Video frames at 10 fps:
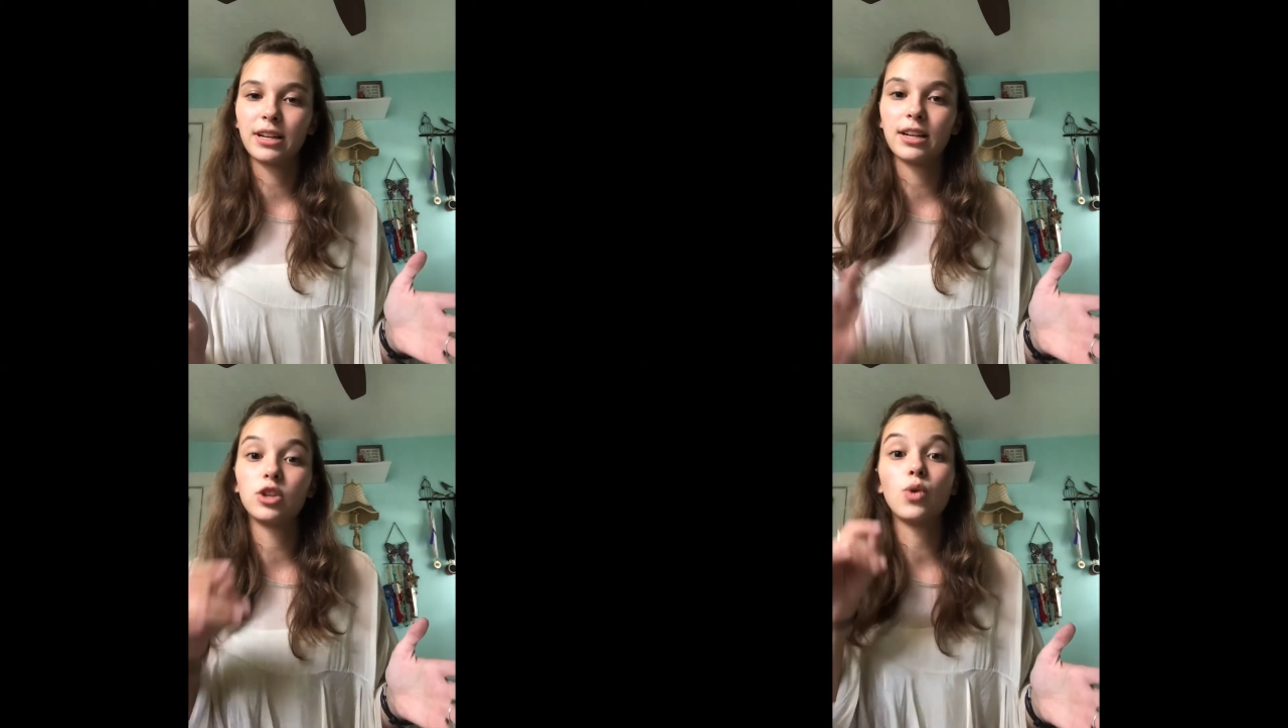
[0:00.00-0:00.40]

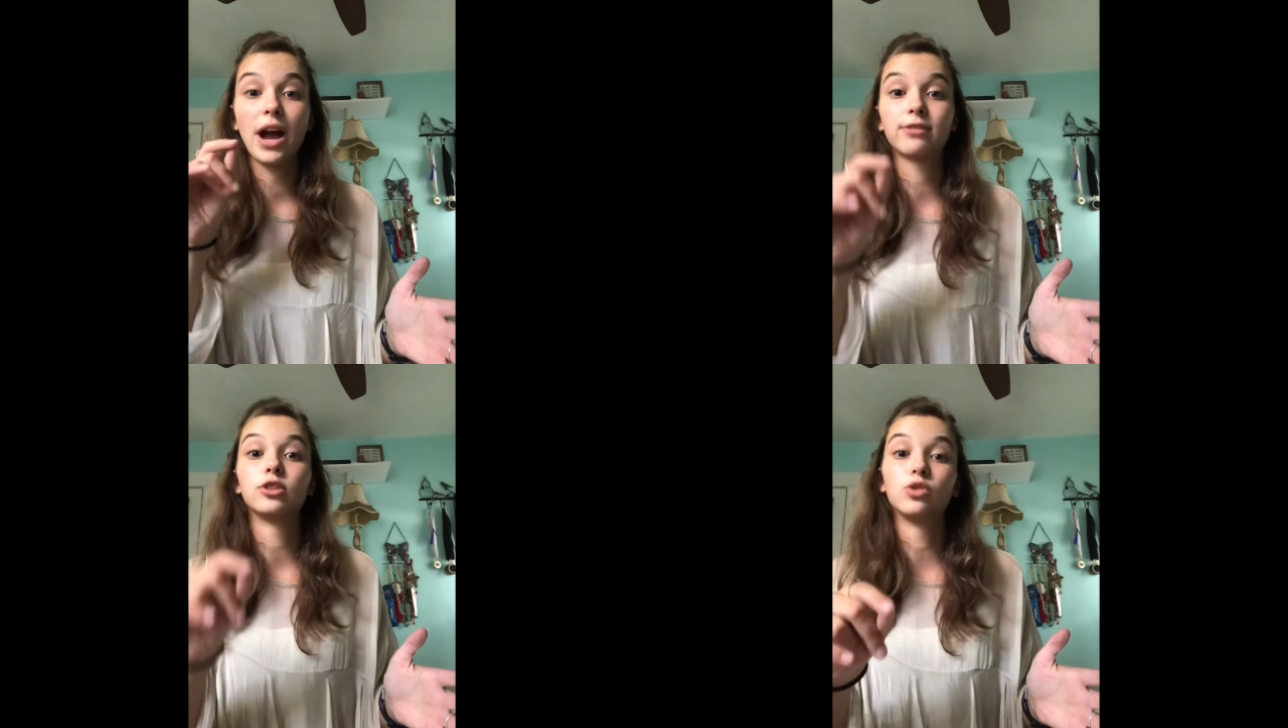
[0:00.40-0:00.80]
You have
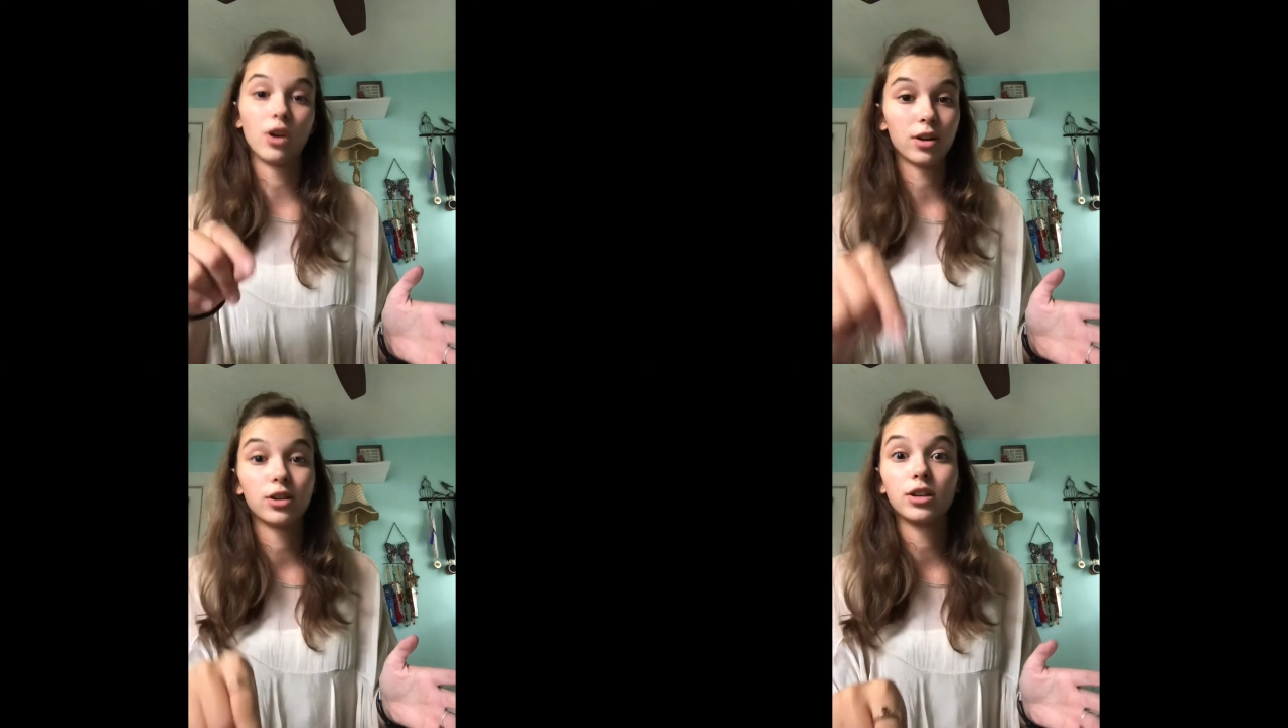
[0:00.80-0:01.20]
to draw
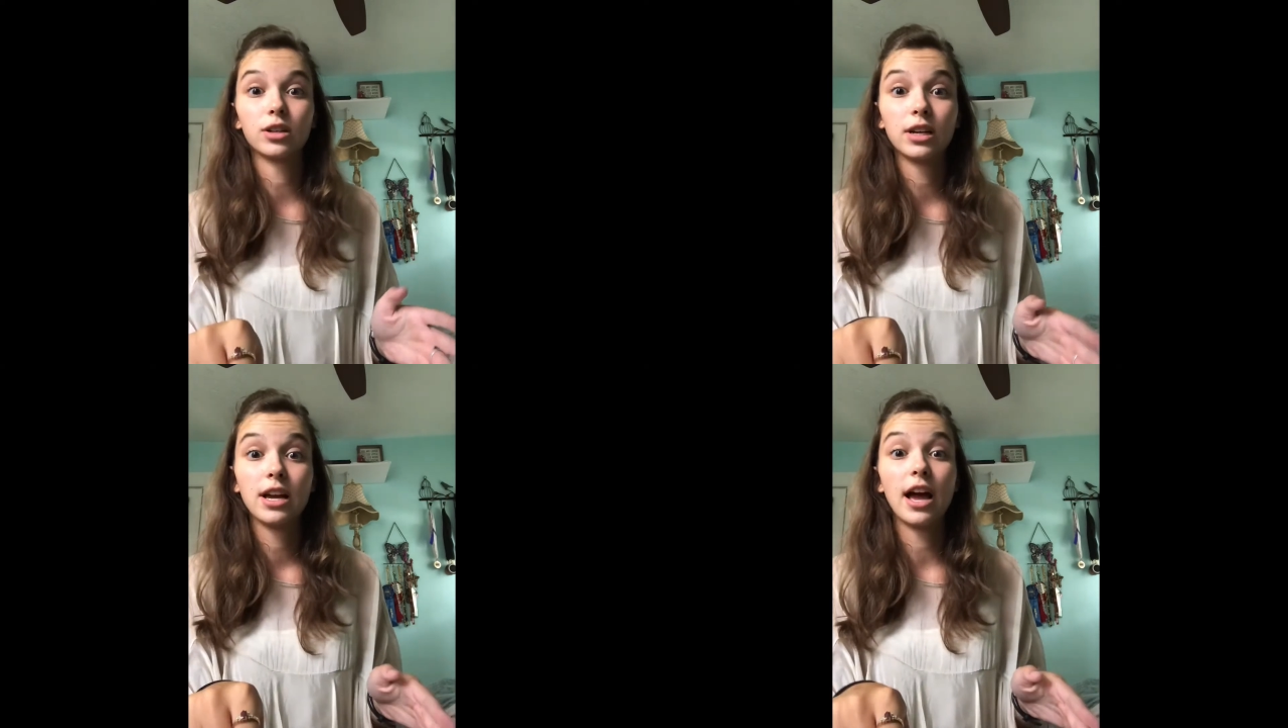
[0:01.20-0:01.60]
her,
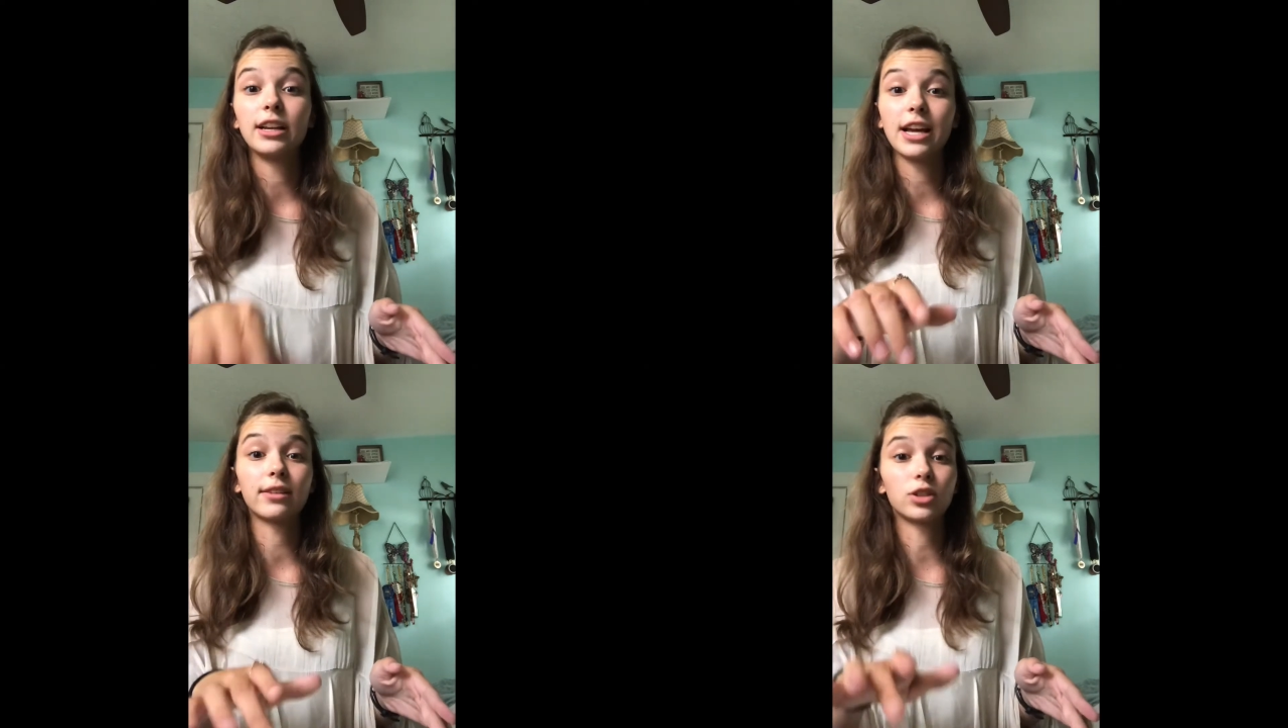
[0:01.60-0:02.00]
and you
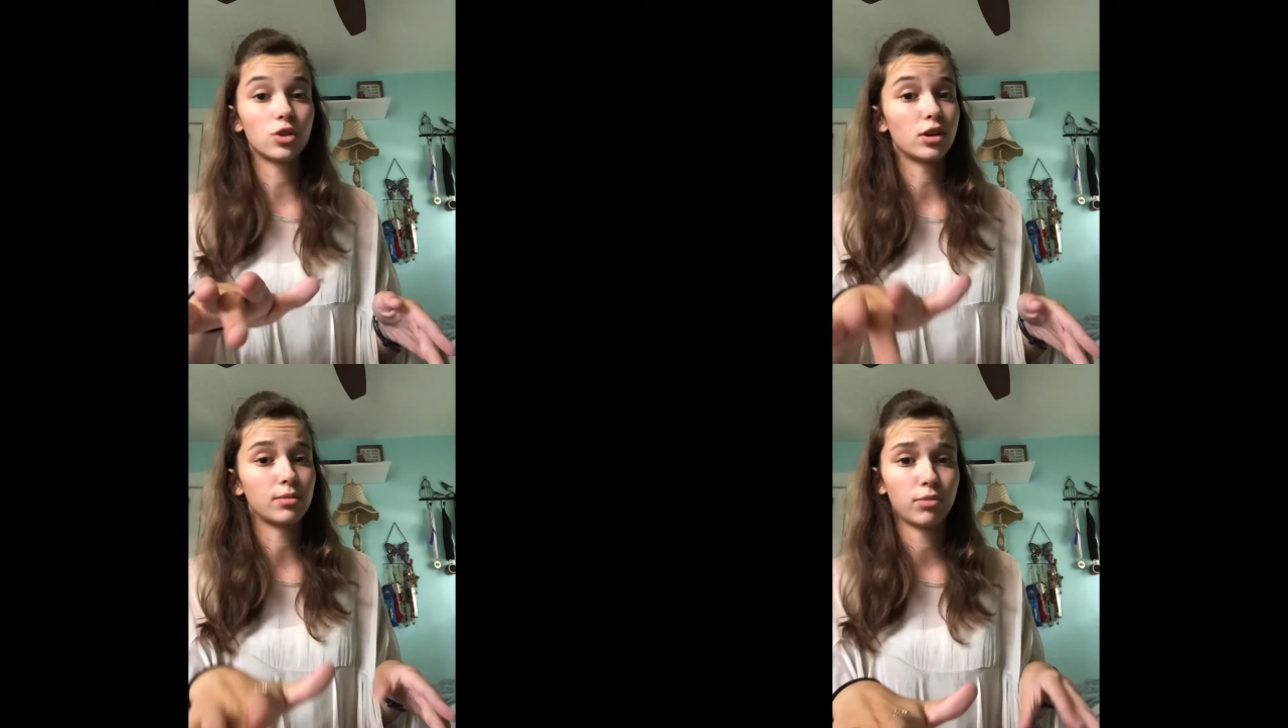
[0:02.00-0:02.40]
have to draw
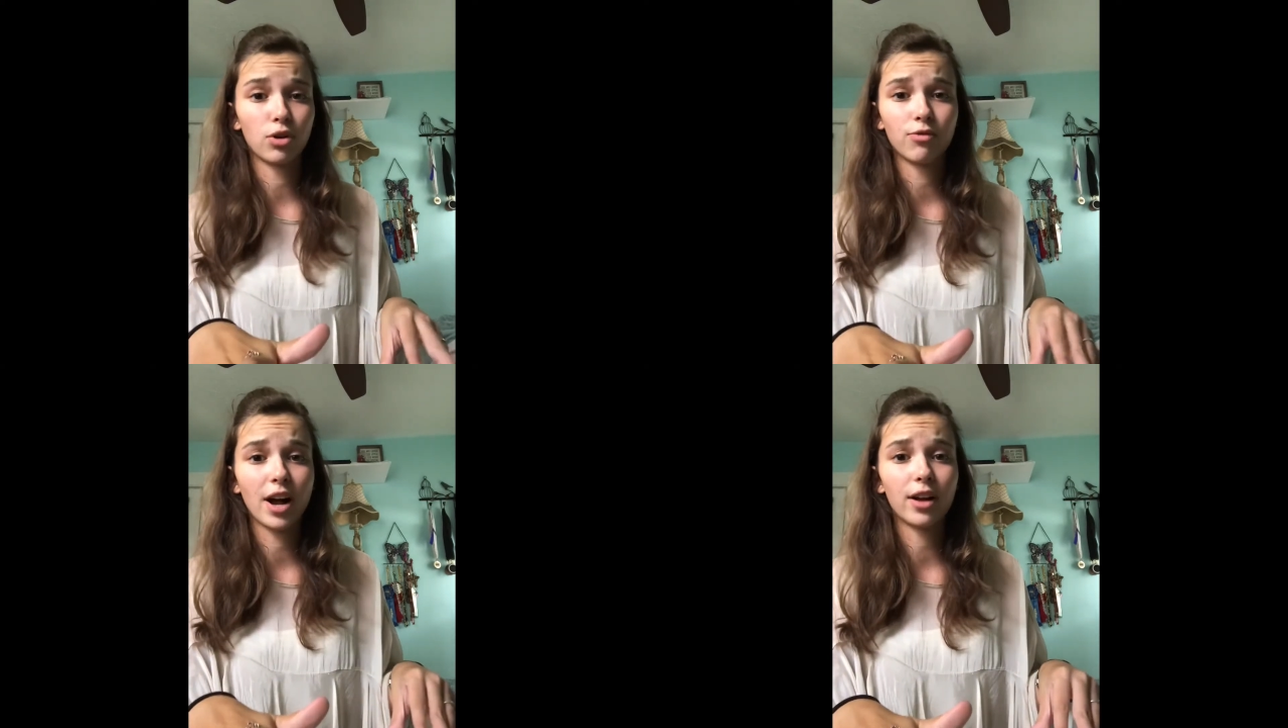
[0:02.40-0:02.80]
her
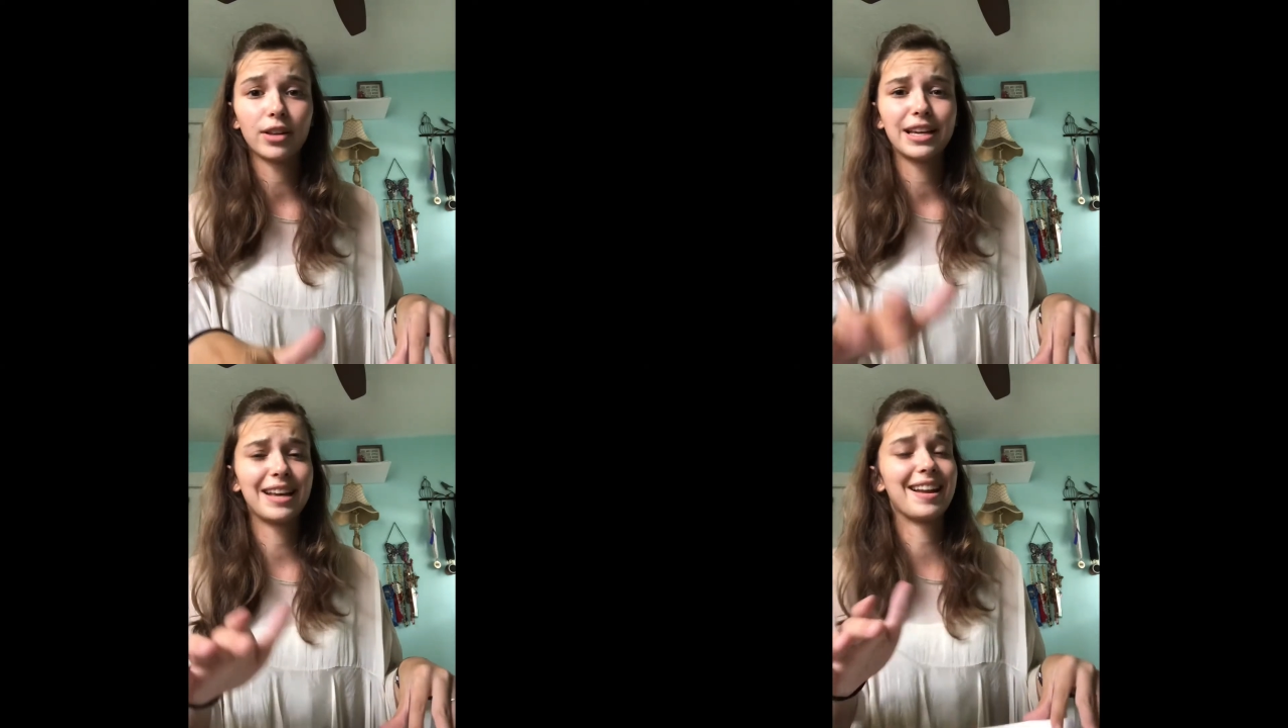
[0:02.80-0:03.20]
profile.
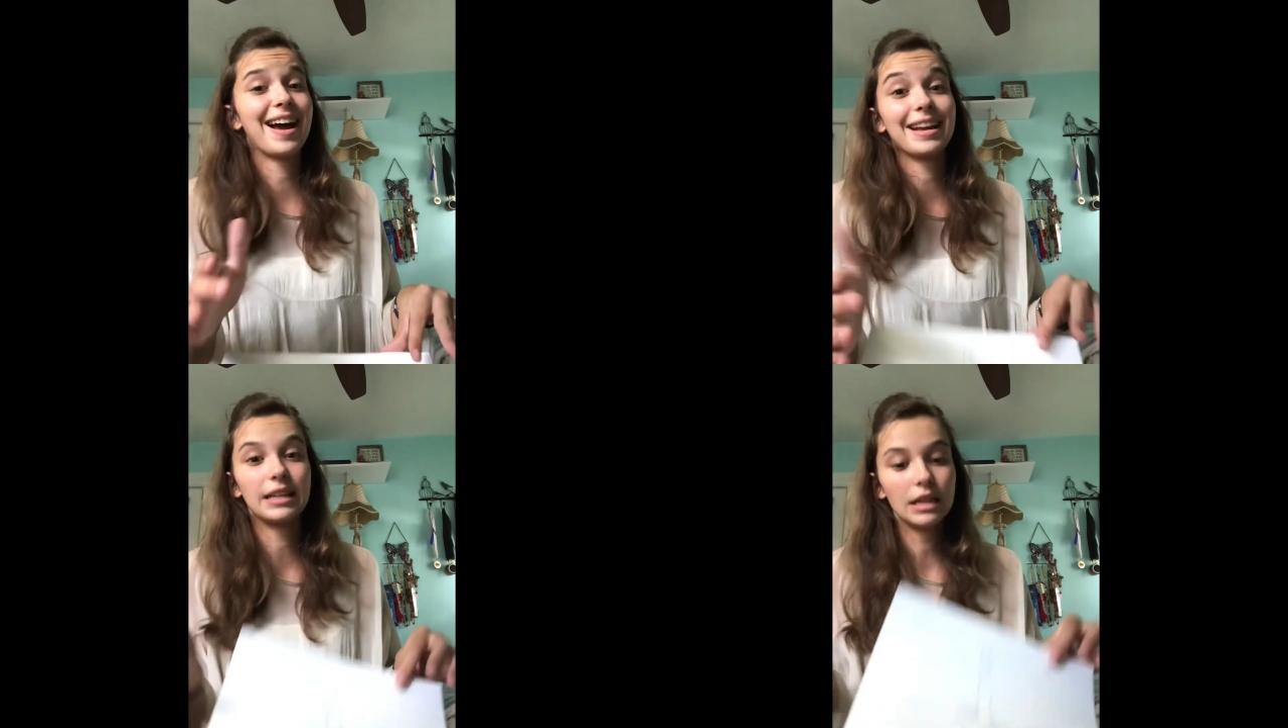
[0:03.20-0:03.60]
And I